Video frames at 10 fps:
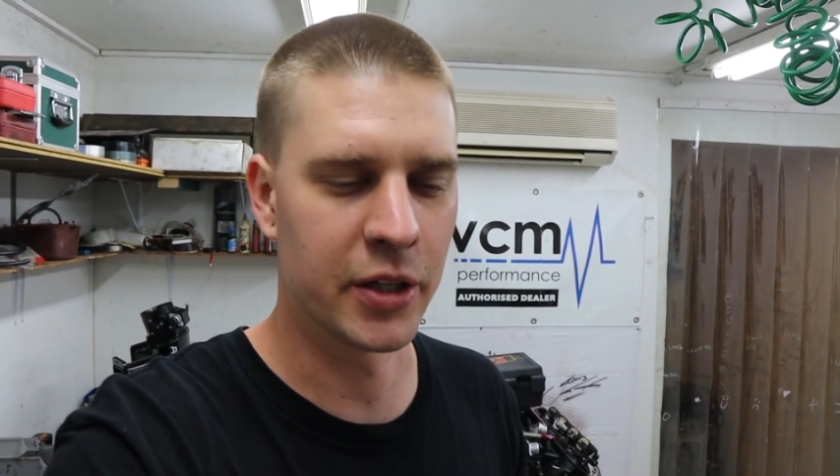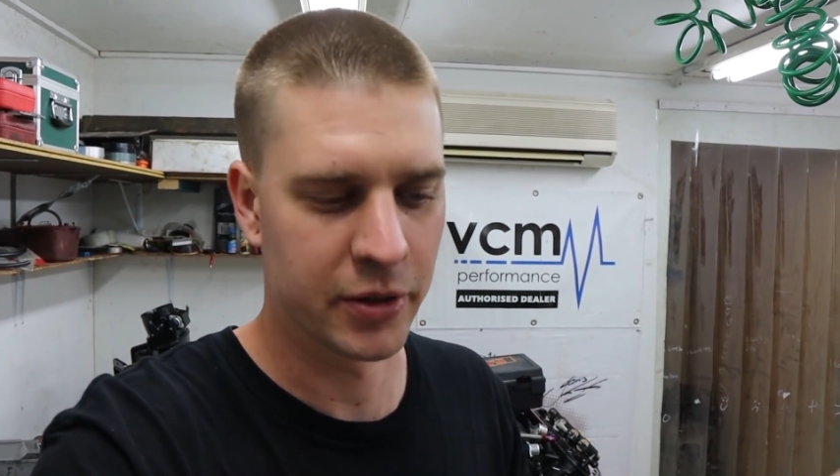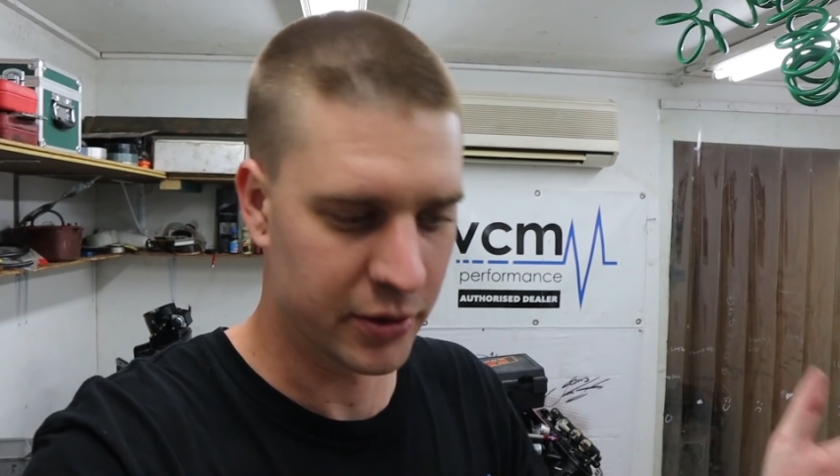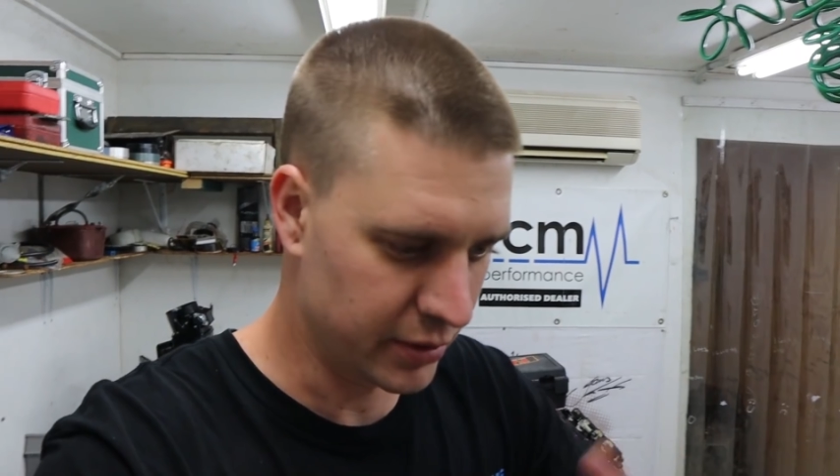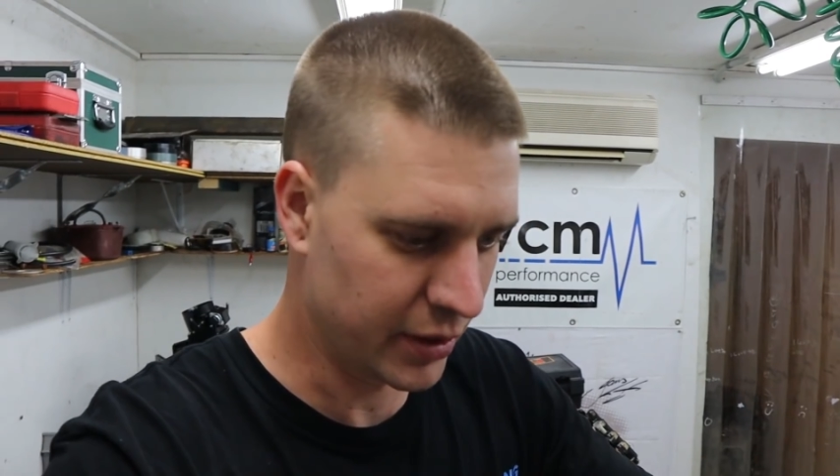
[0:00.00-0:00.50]

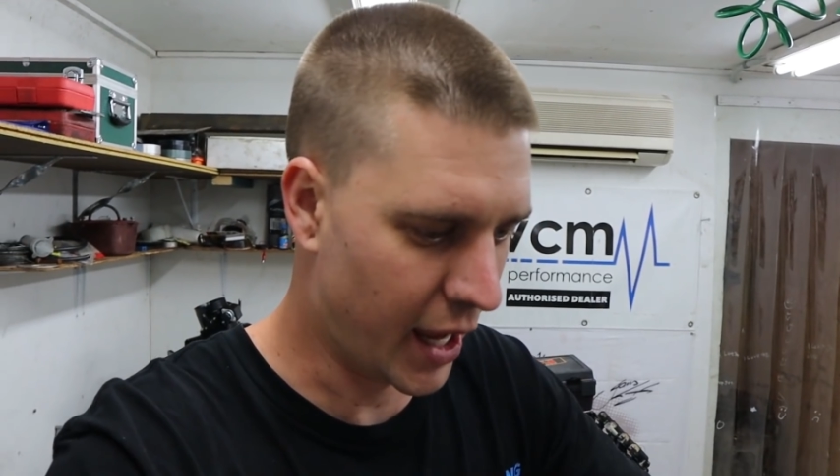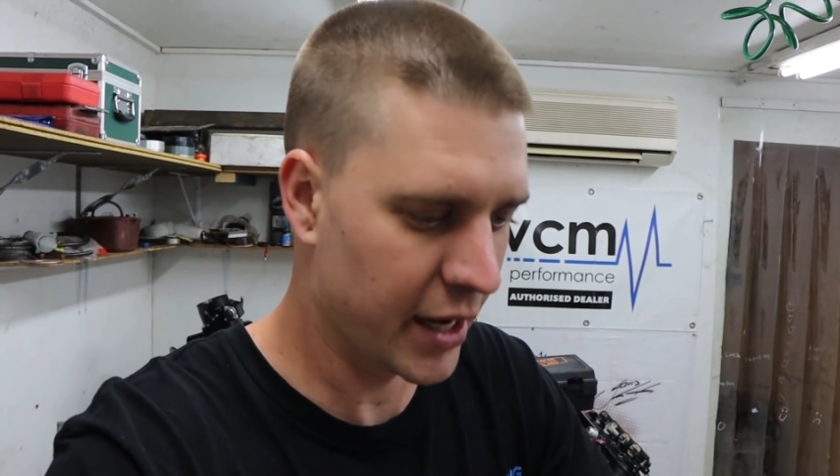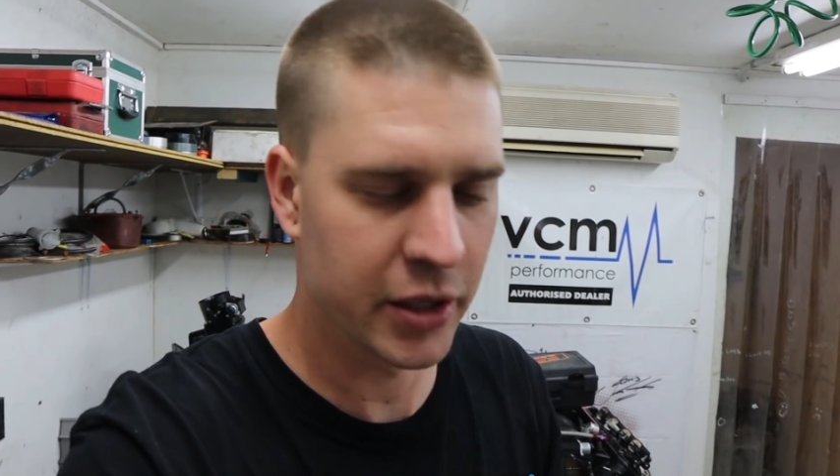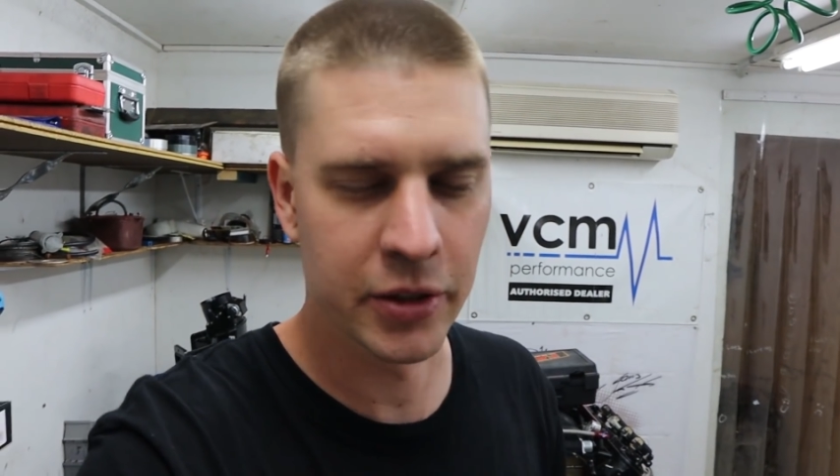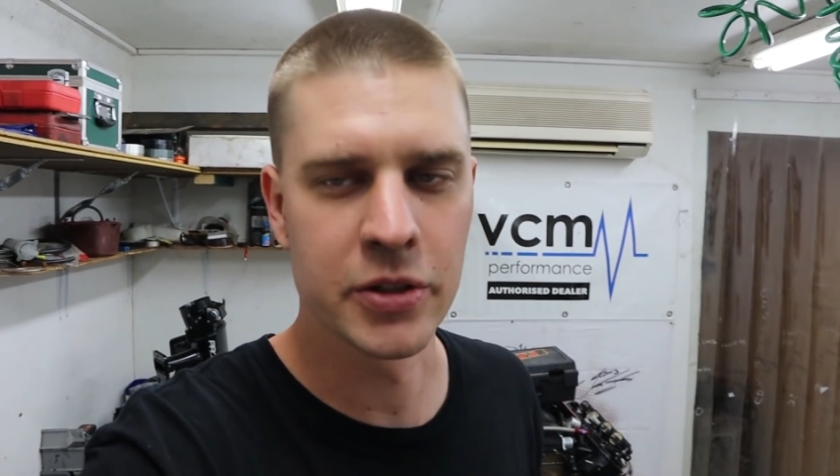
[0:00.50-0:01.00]
your
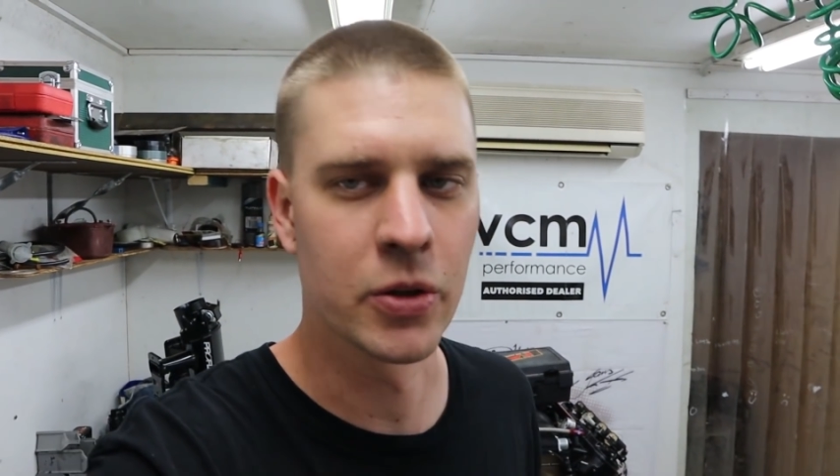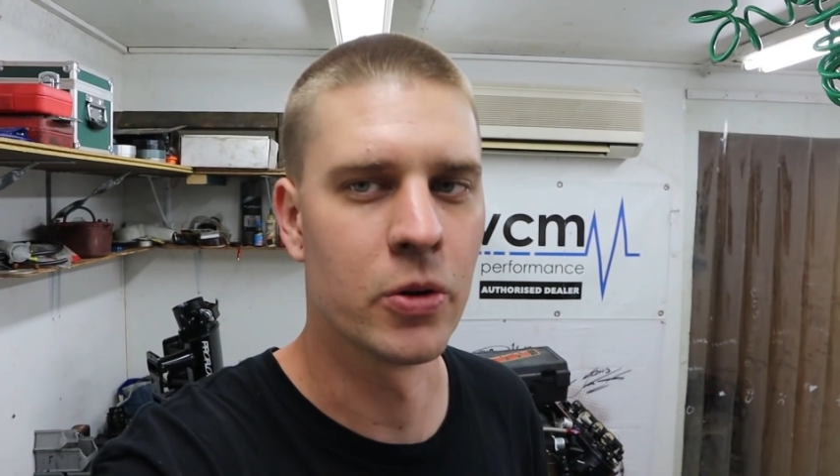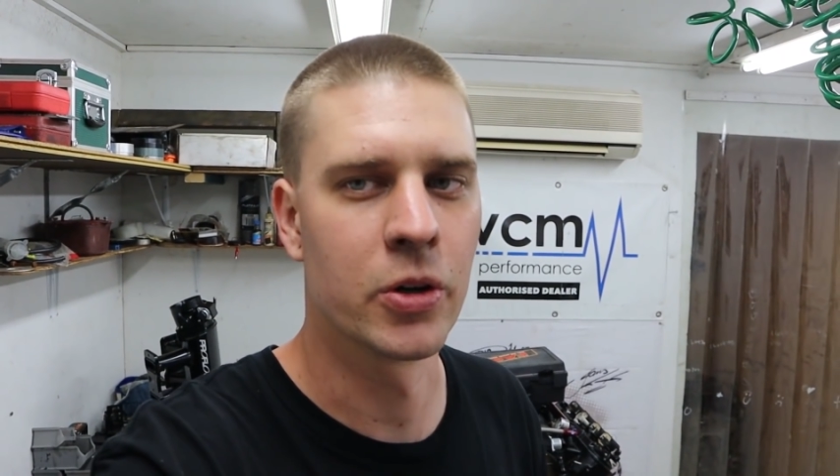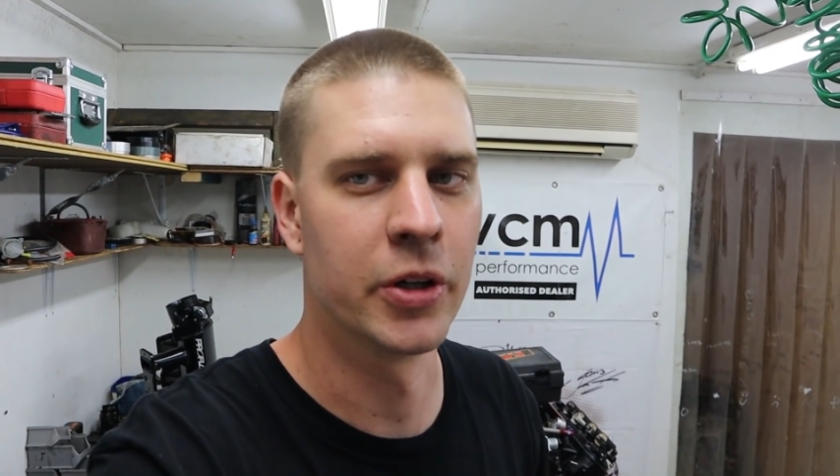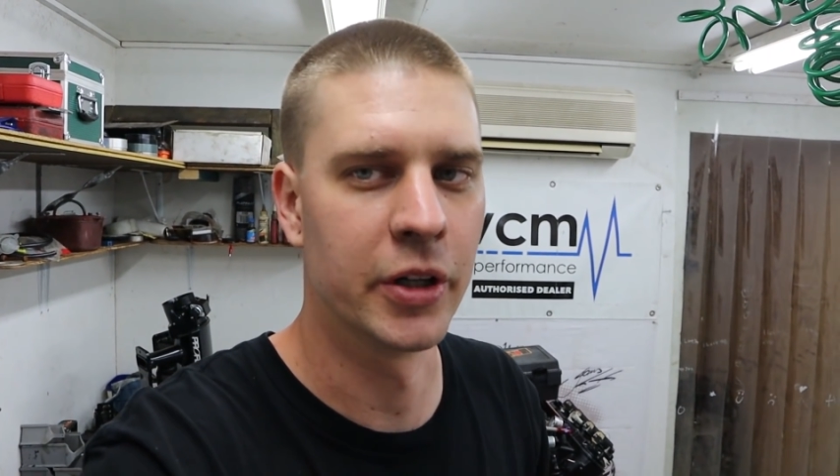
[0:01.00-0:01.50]
angular
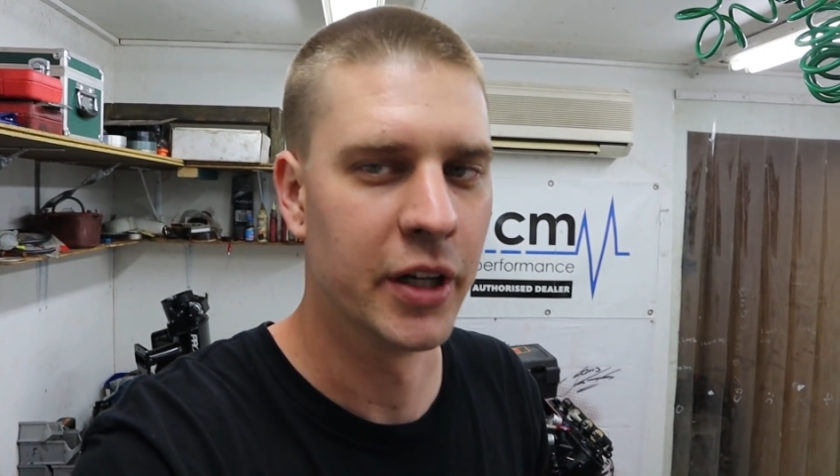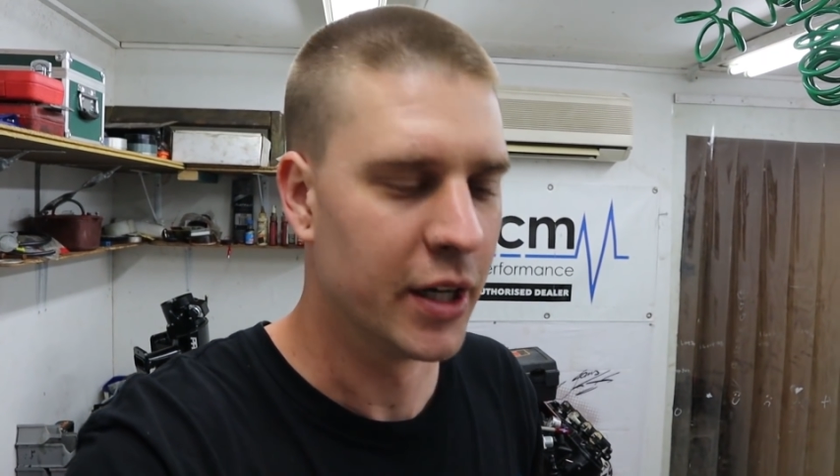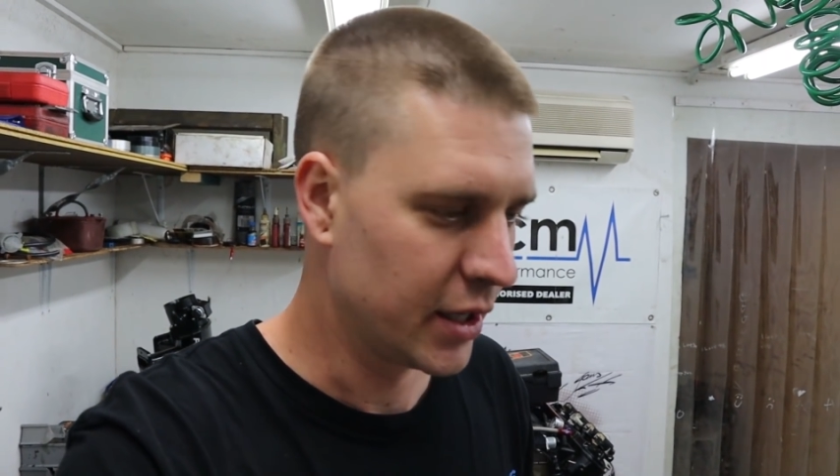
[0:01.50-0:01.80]
torque on it,